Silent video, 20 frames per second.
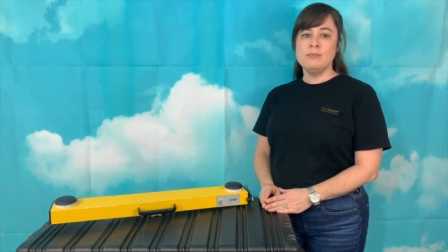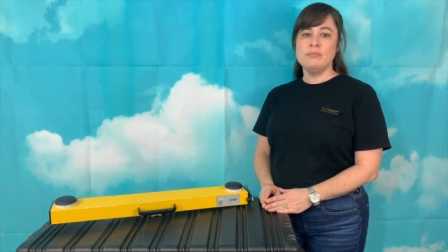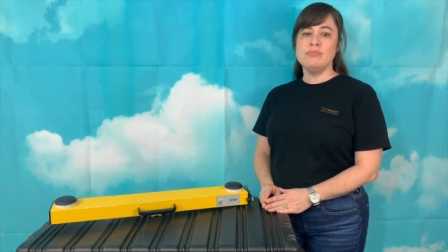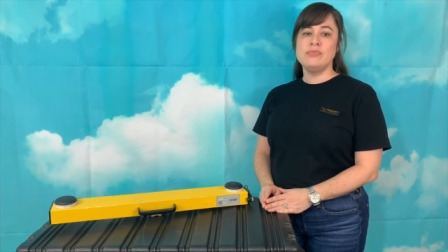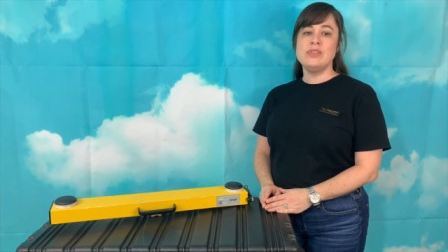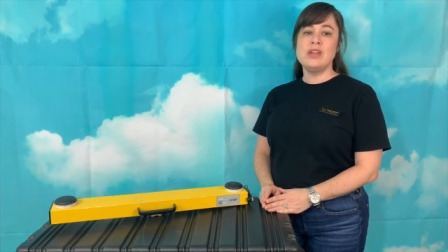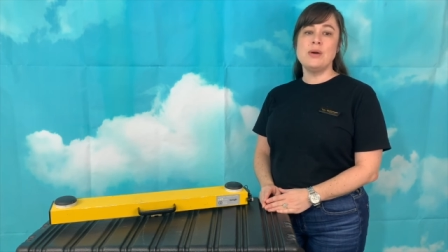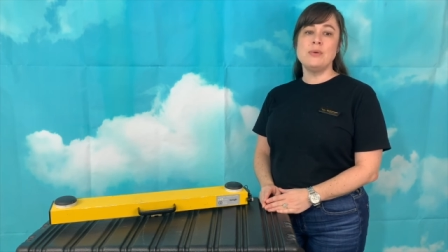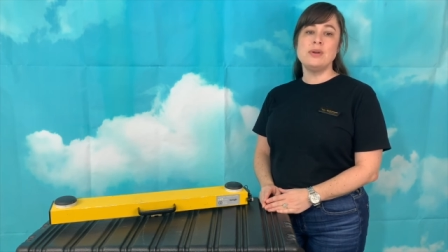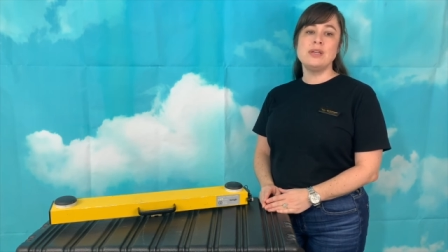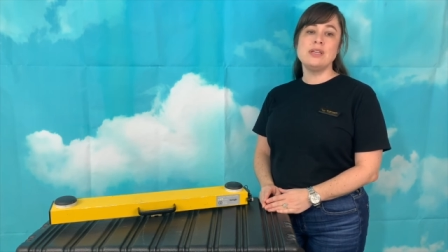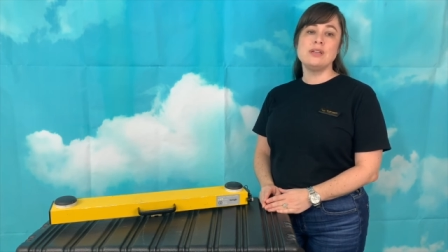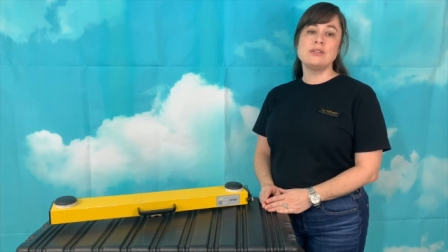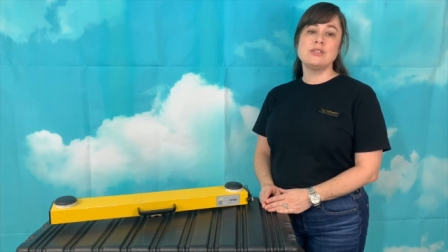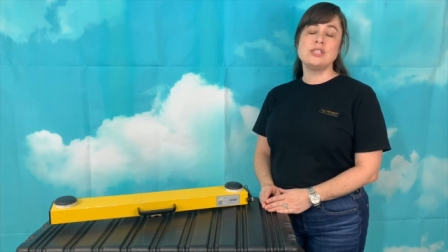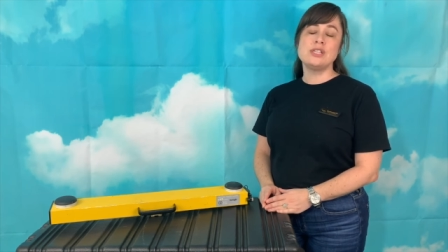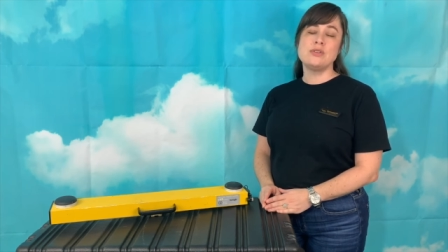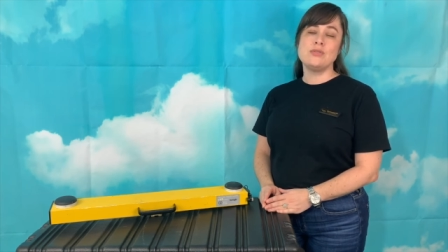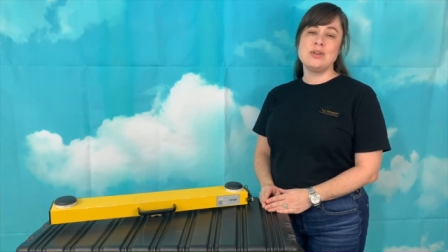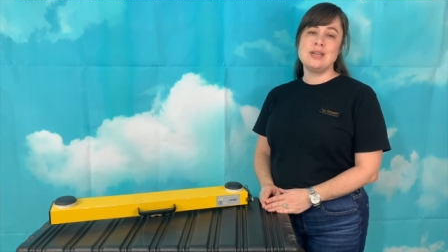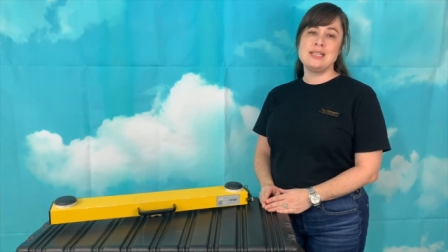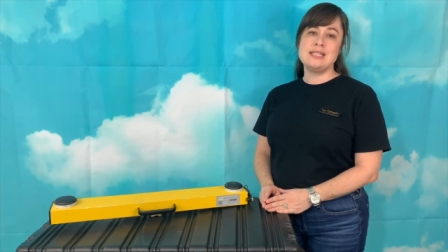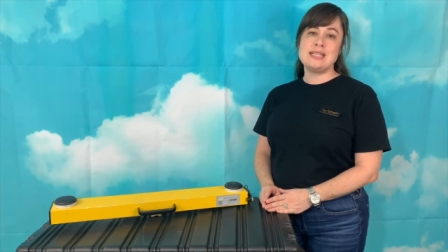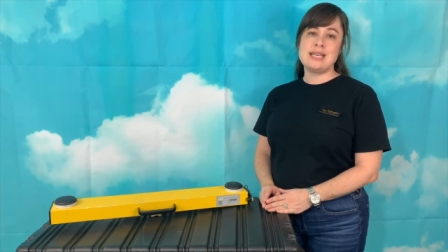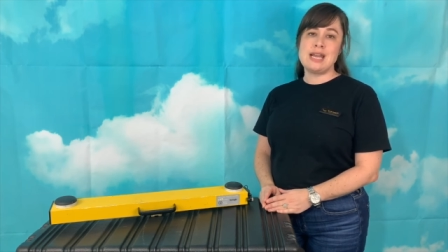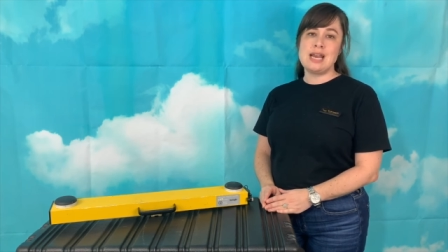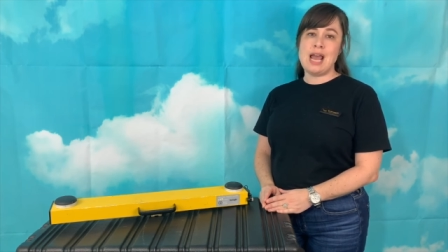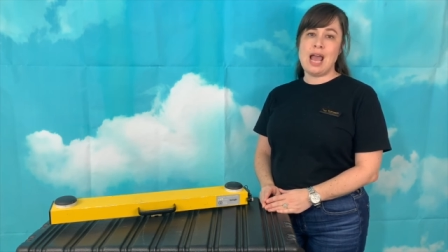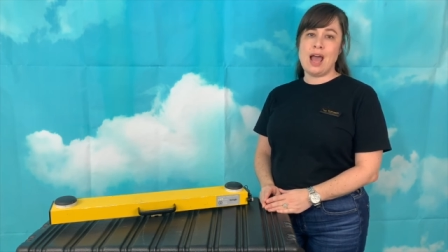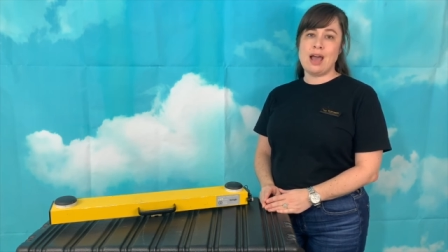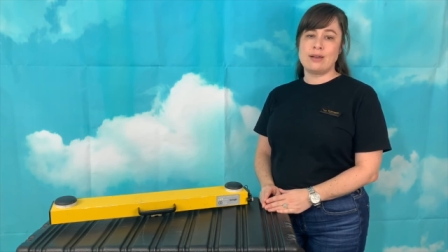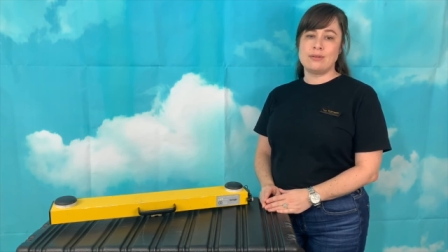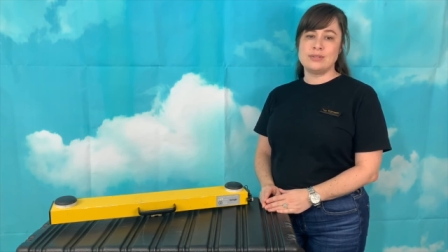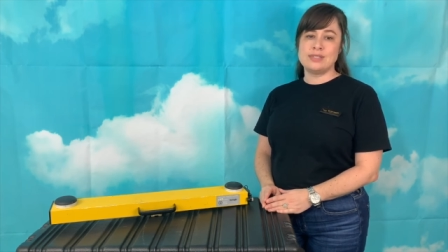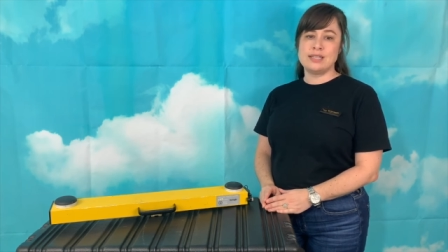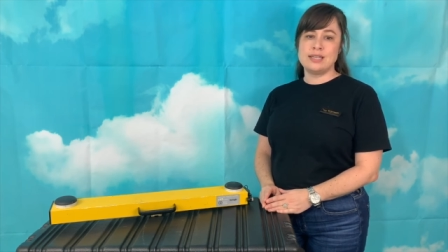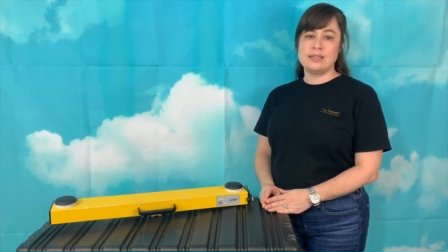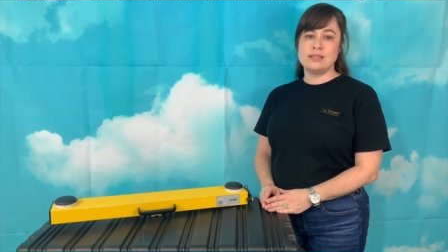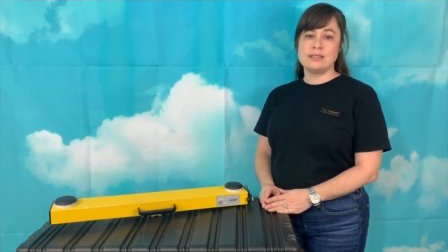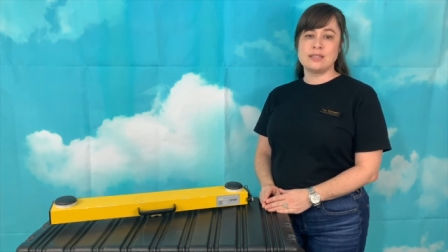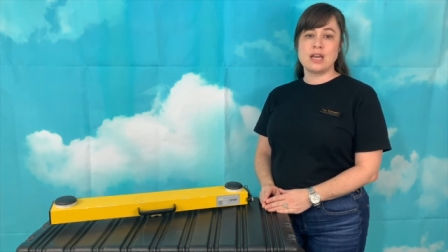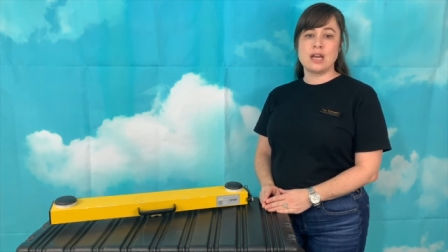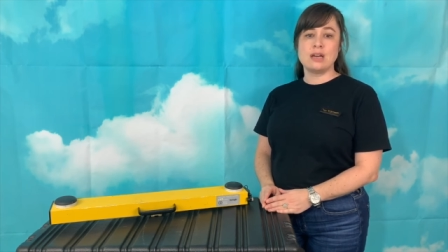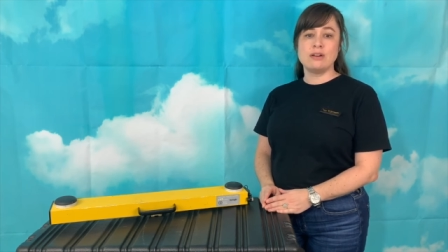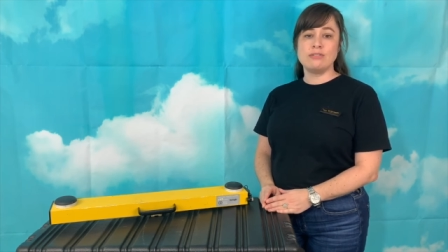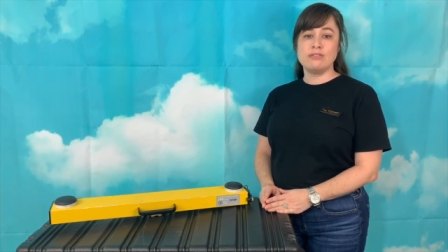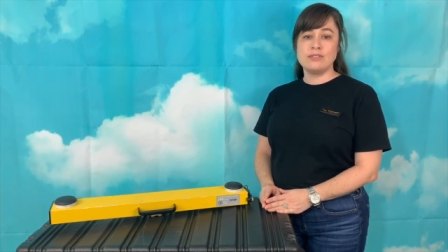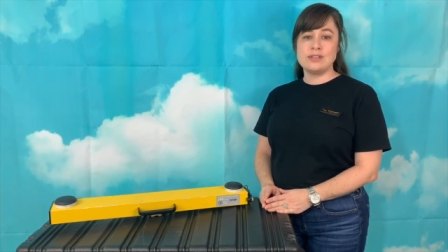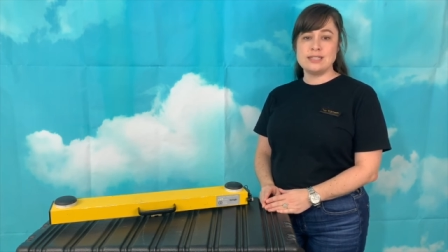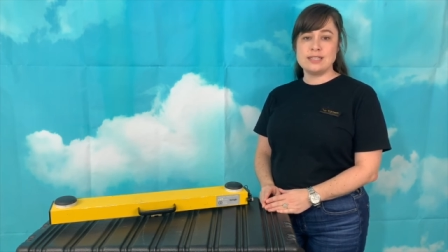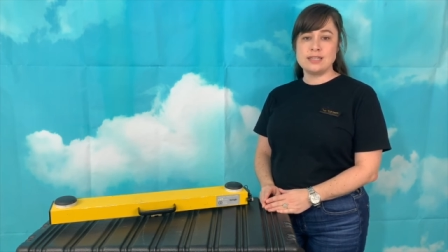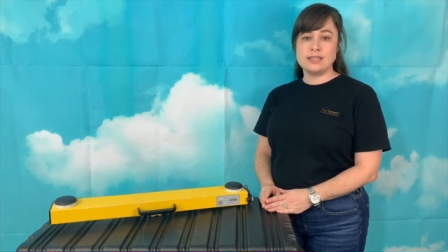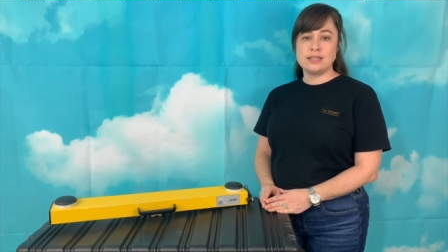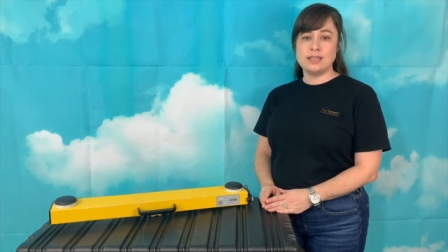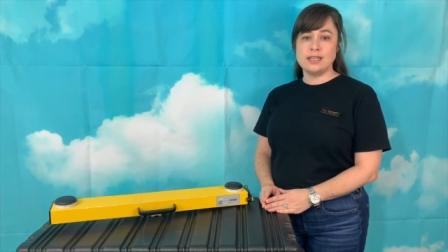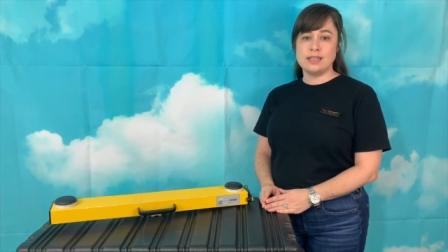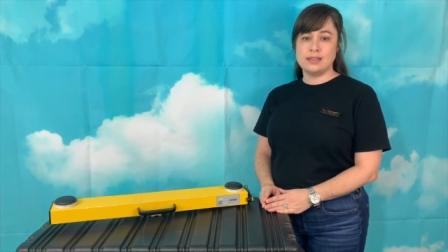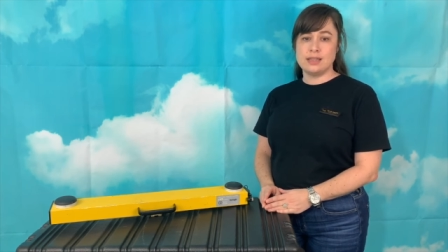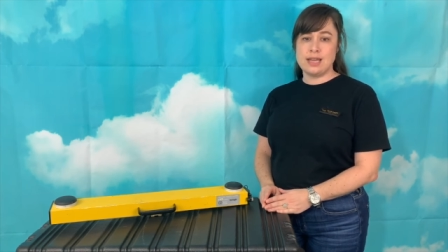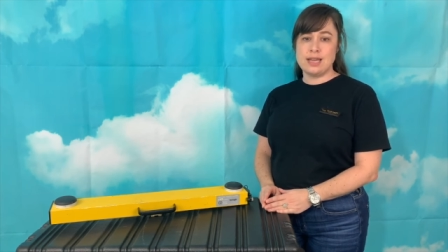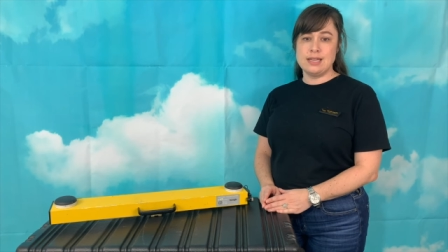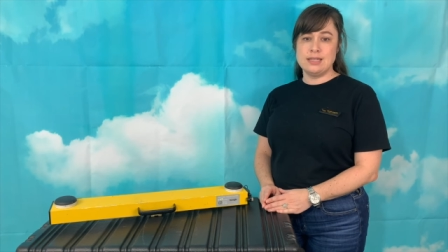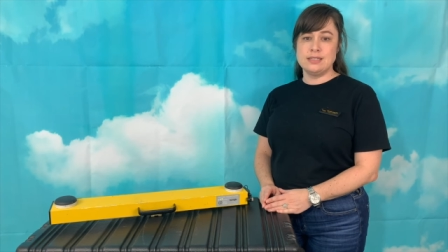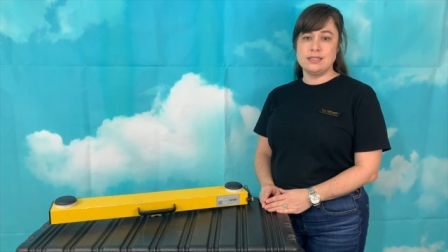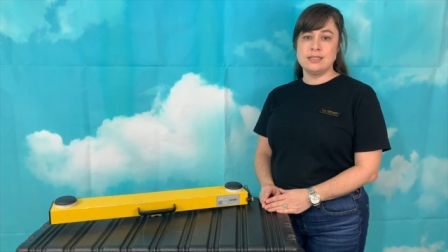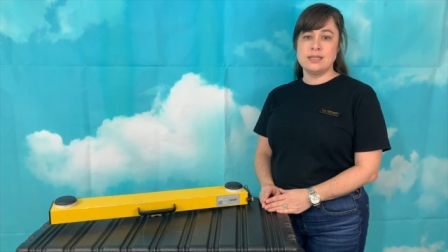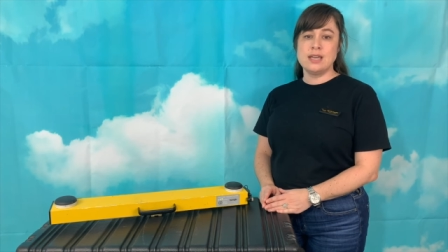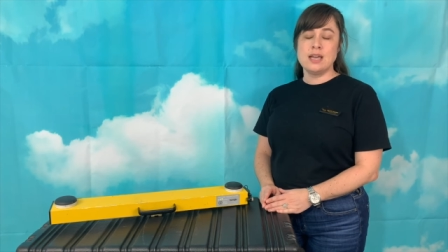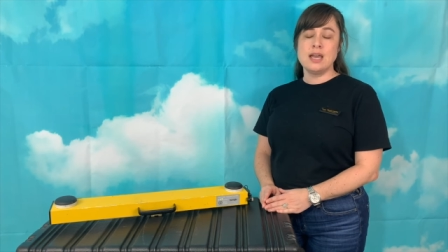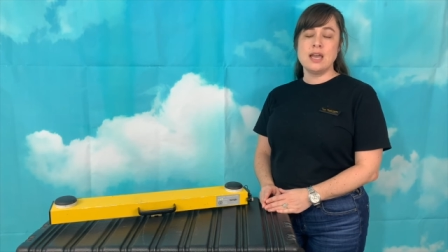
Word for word: Knowing your two antenna housings are physically aligned